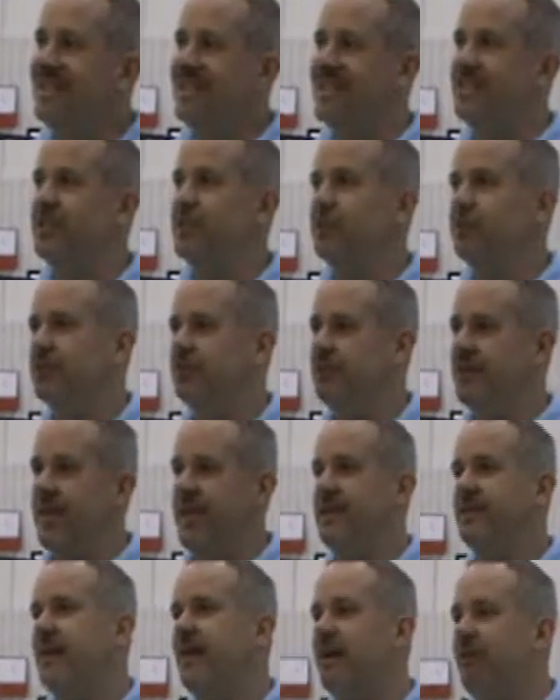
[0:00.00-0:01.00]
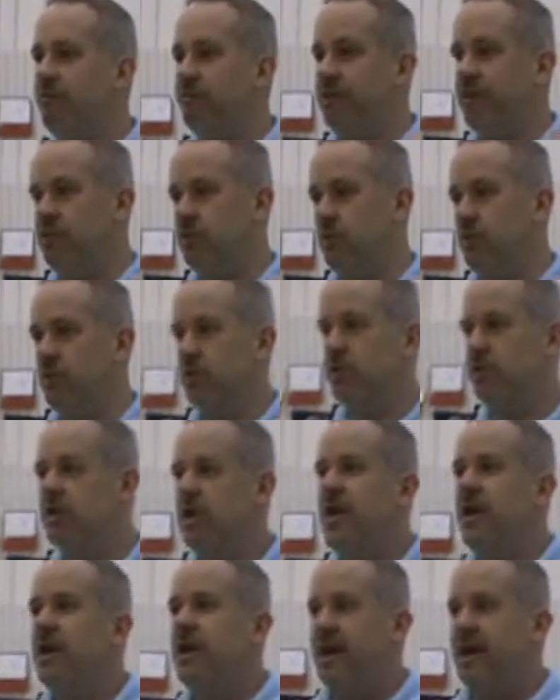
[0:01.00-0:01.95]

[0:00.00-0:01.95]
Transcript: easier to take that resource.